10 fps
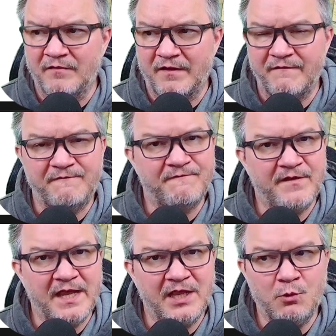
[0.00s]

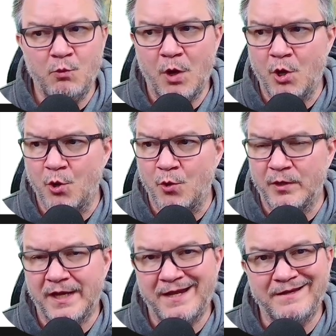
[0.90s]
Fey Wode,
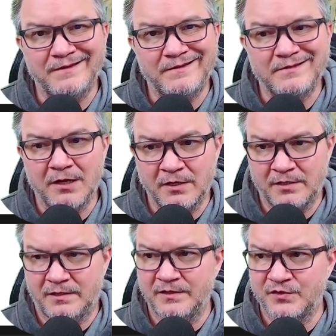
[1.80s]
a Dark
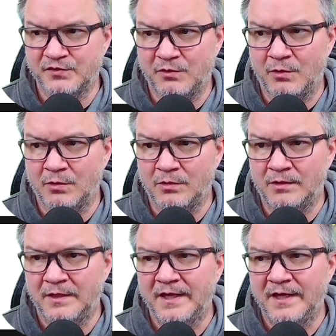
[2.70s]
Control,